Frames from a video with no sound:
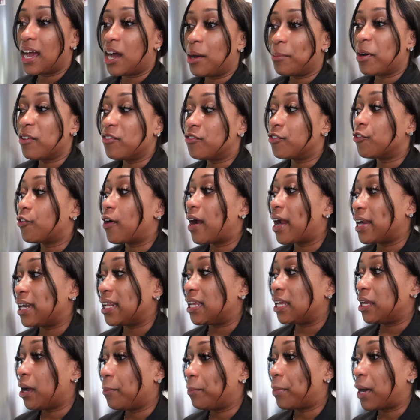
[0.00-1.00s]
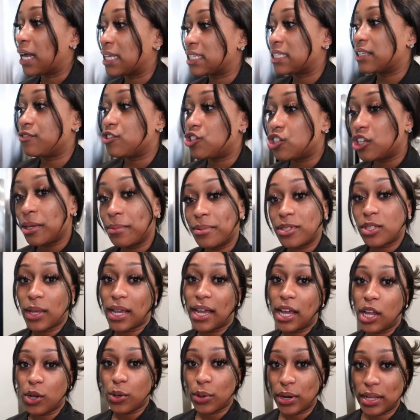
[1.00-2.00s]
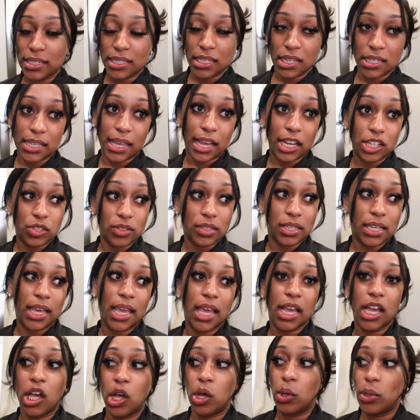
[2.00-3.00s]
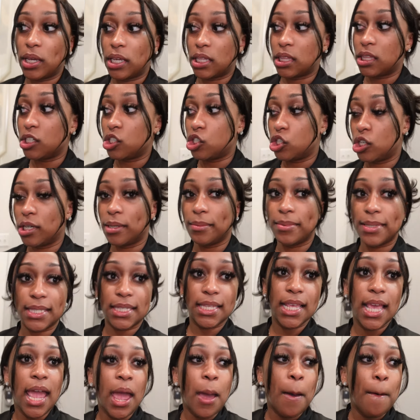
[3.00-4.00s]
um, a variety box of chips so I gotta go downstairs actually and go get the chips